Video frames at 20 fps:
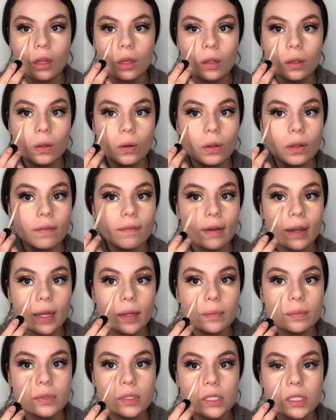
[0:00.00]
you know the
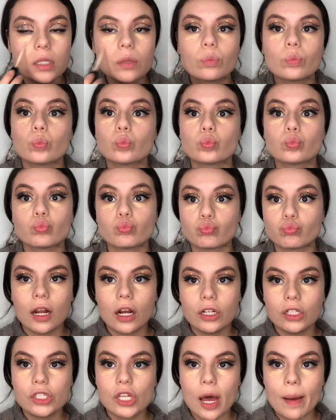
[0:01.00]
vibes.
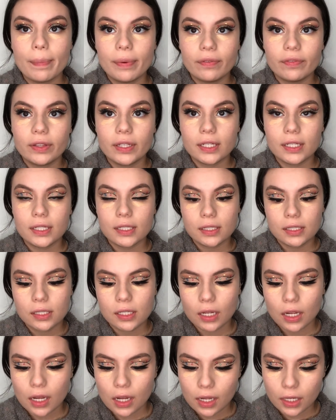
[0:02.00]
On top of this
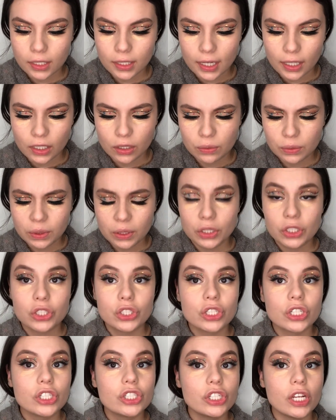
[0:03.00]
yellowish
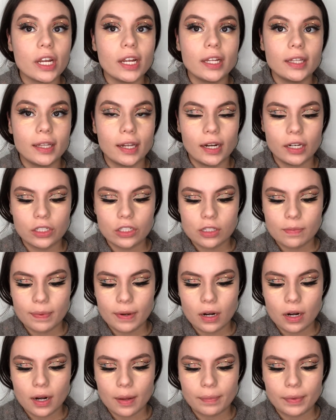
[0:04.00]
shade that I just put
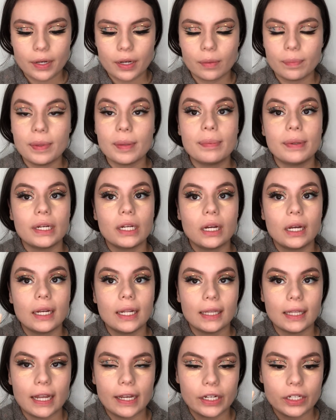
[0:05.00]
on, I'm gonna be putting on a
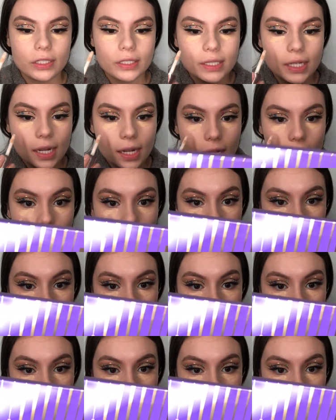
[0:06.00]
lighter shade